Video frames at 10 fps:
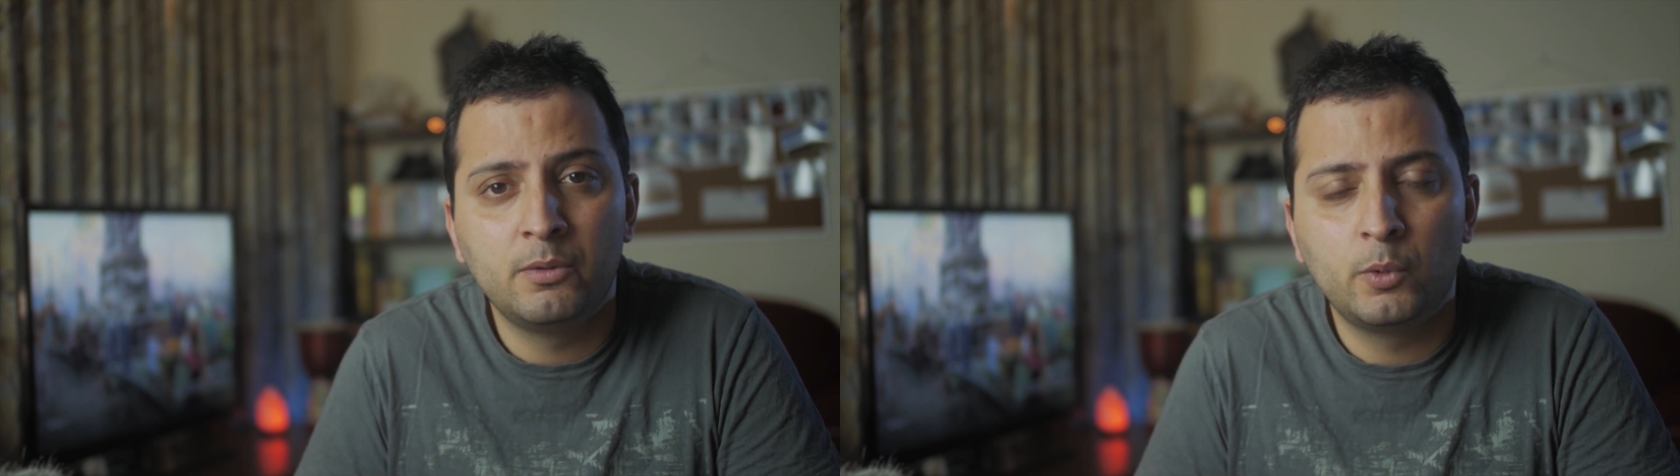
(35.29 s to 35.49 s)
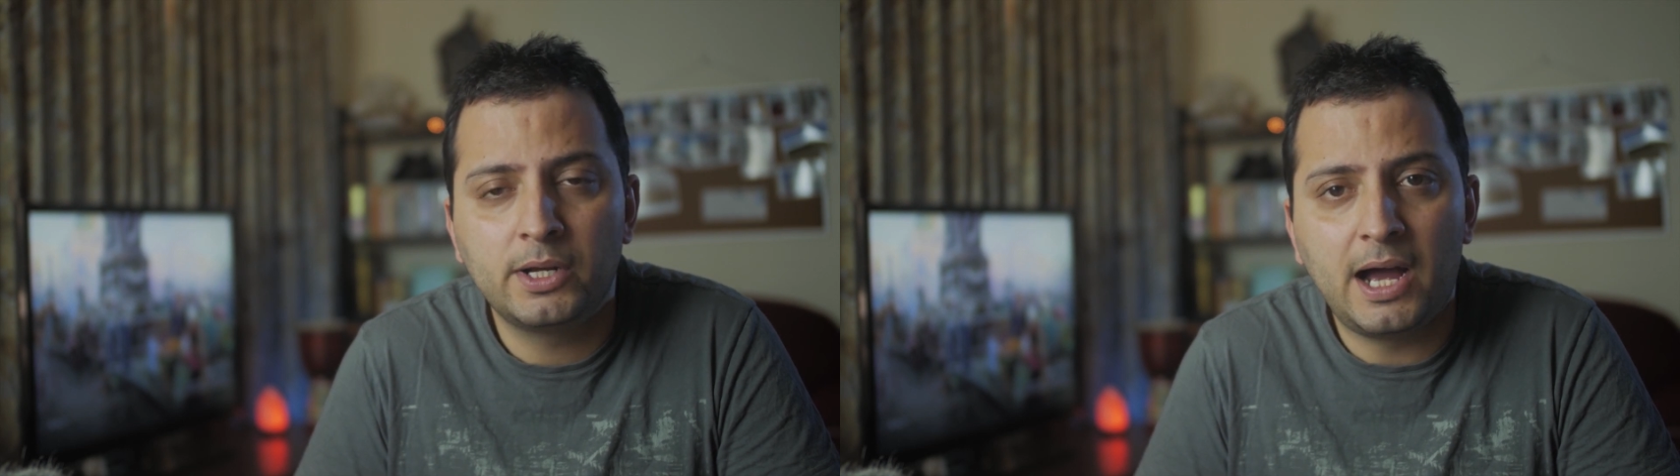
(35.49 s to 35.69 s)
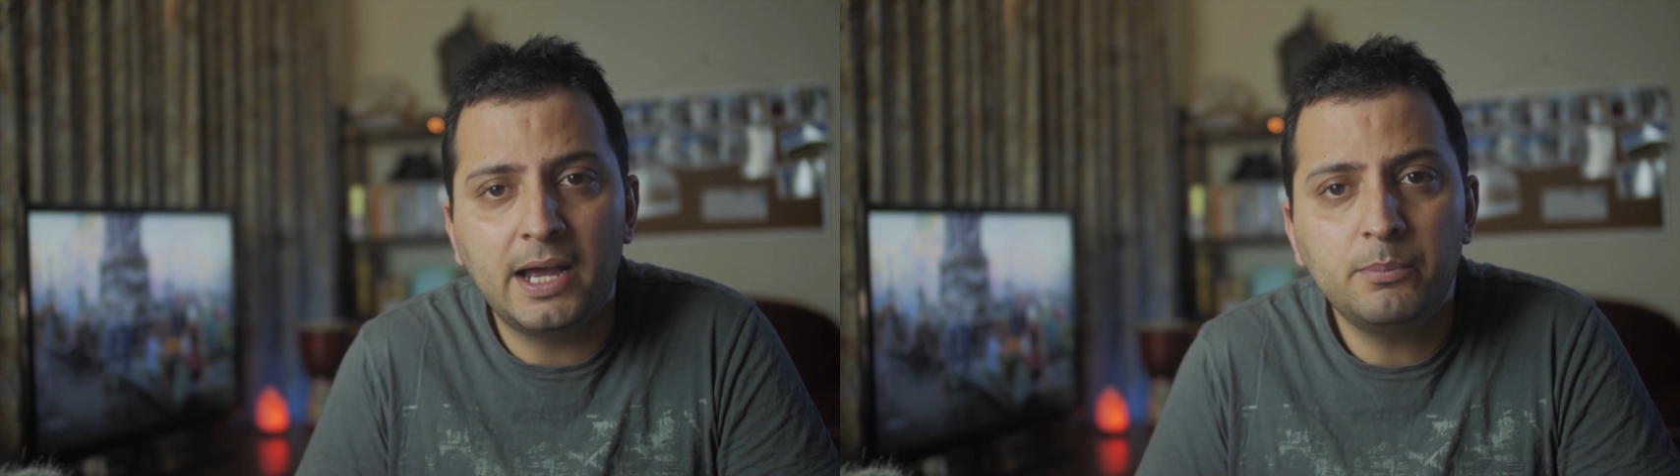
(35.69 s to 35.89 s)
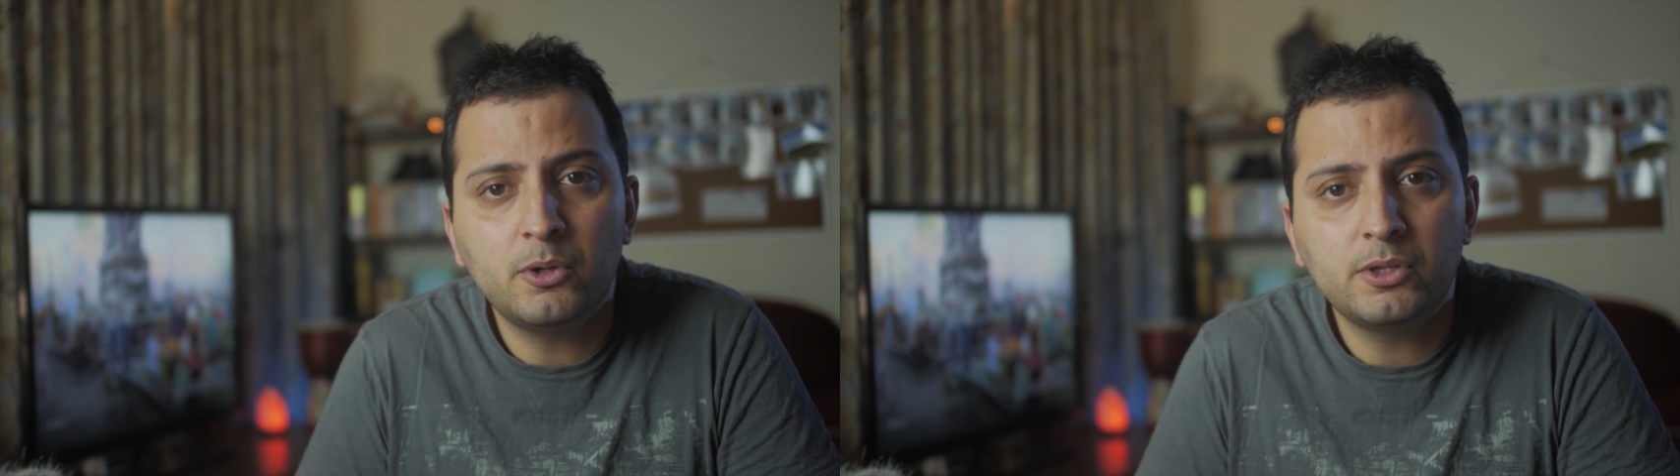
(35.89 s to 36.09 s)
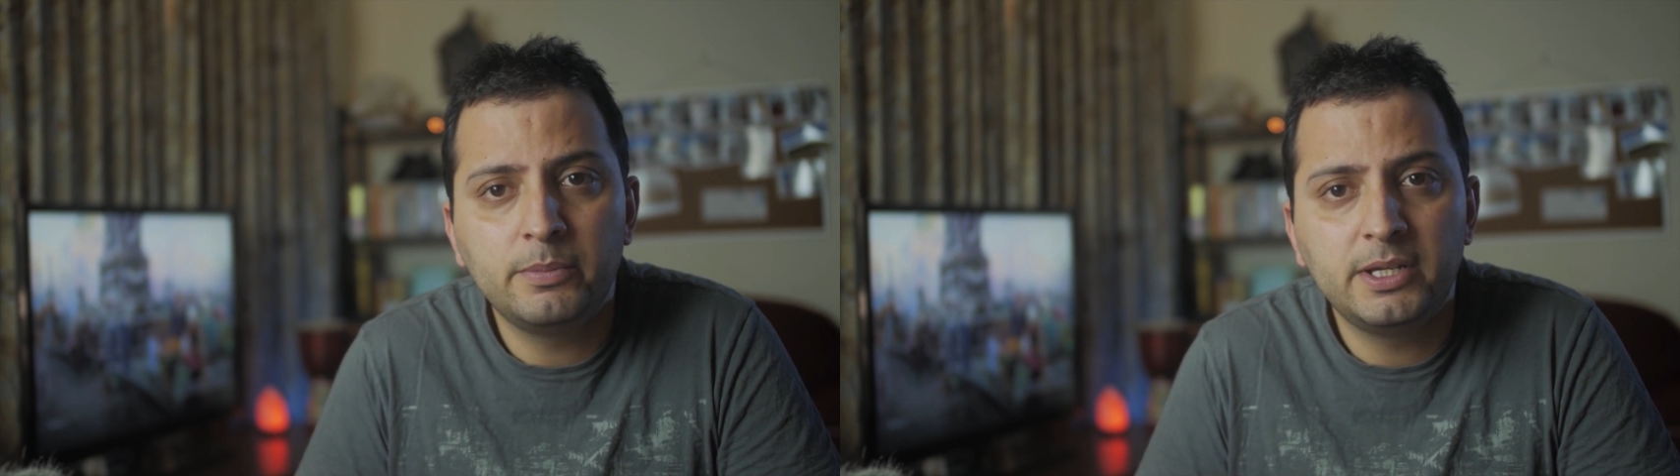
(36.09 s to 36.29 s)
When I
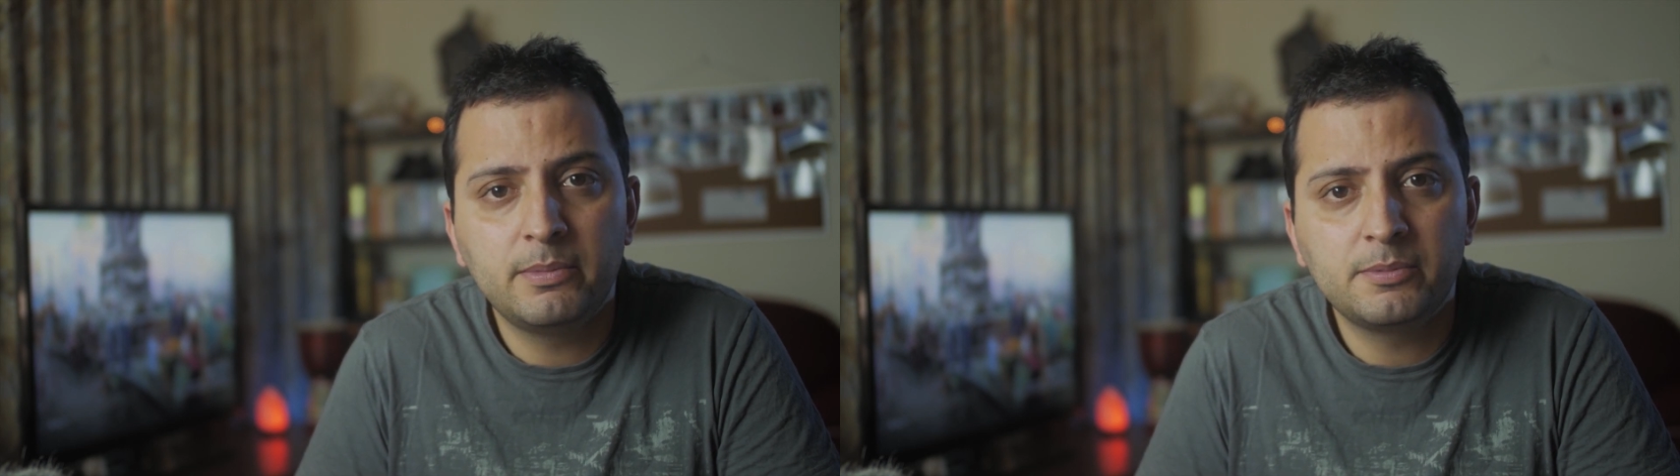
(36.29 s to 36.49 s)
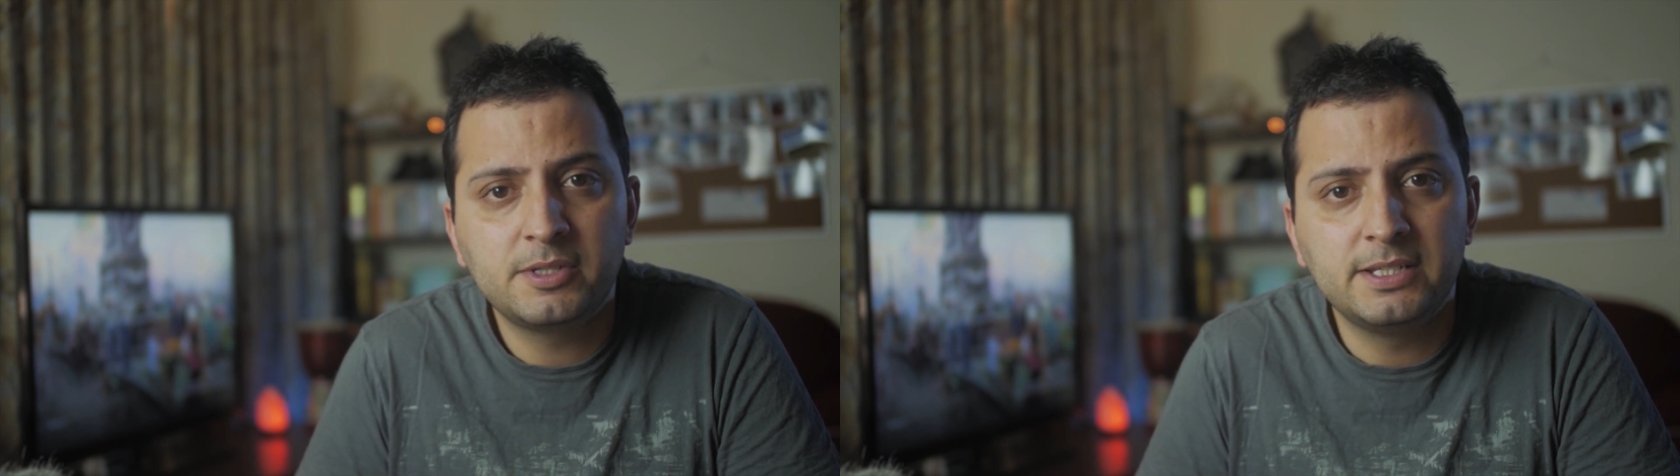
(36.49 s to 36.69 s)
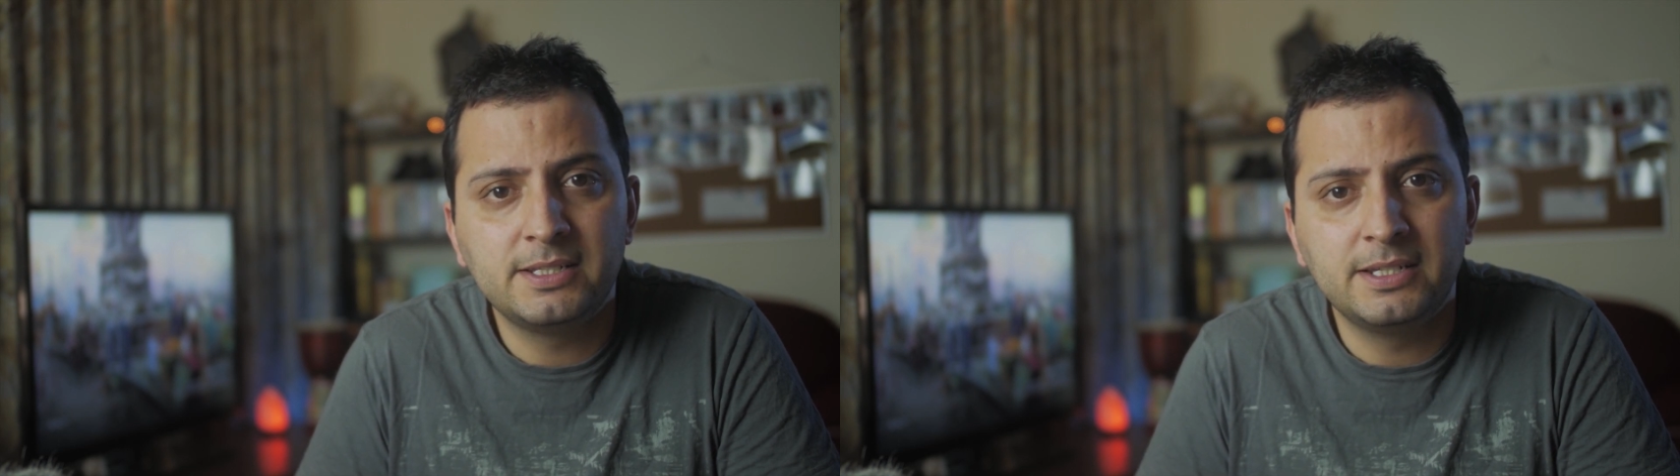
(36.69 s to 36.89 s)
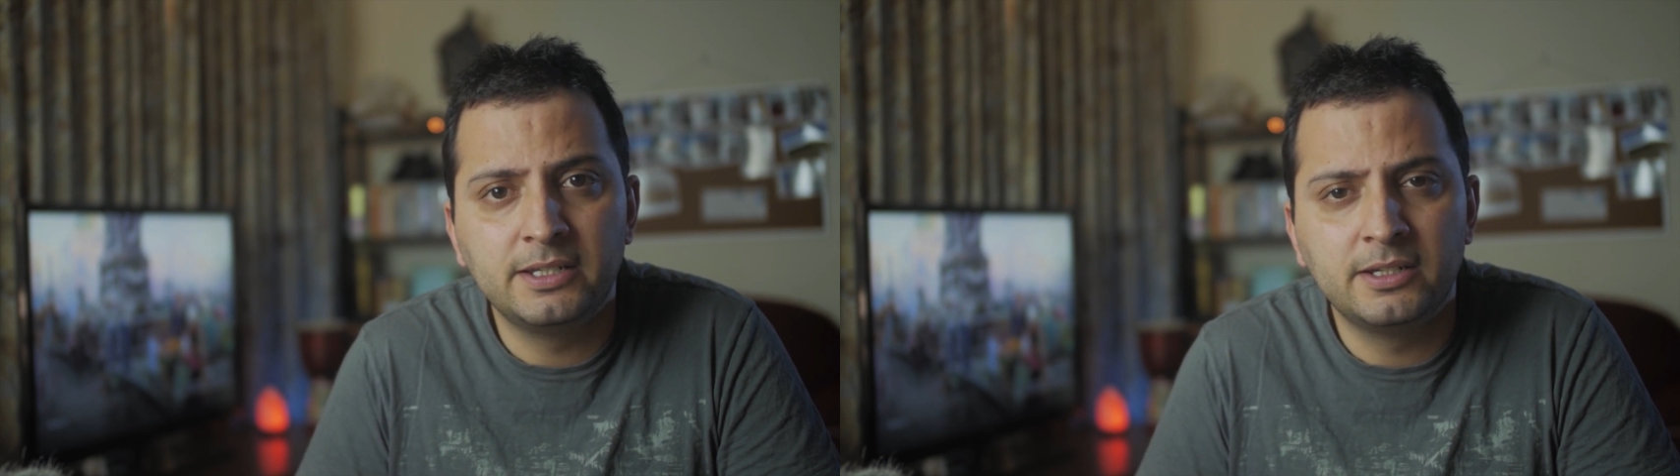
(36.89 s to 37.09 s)
bought the BMMCC